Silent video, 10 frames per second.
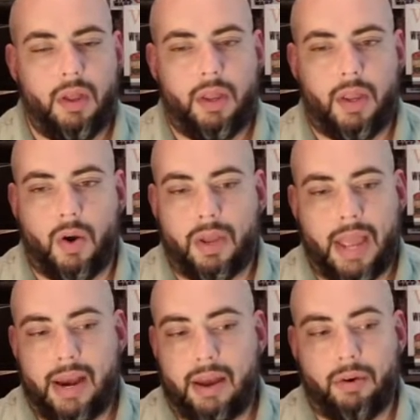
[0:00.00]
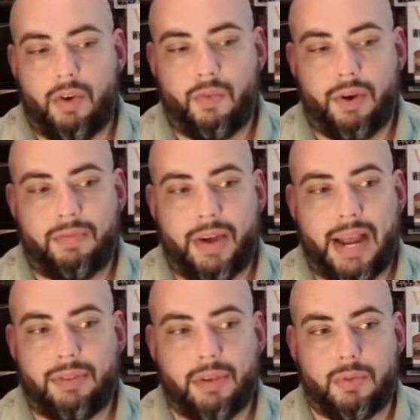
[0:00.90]
you know, again, I don't know if we're gonna find
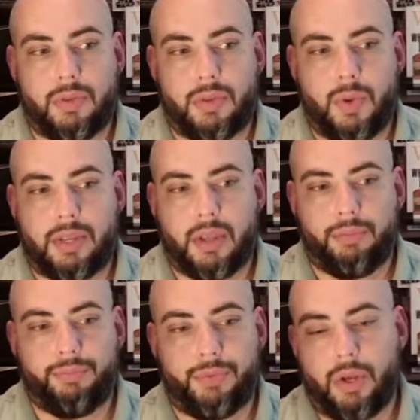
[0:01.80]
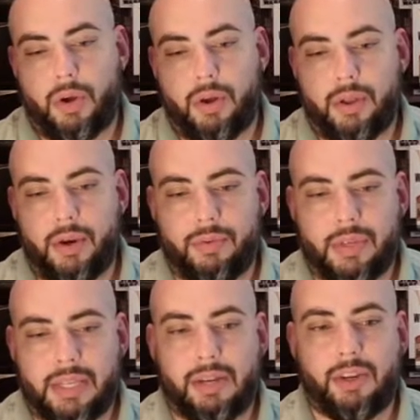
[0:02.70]
out this this week though. So uh, you know,
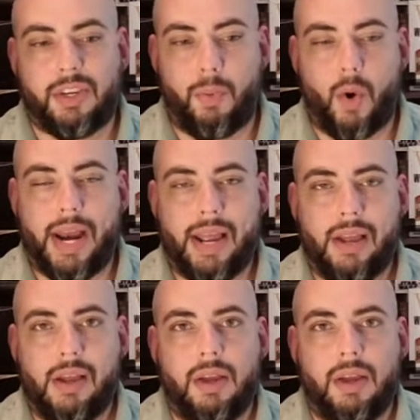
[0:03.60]
it's a little disappointing.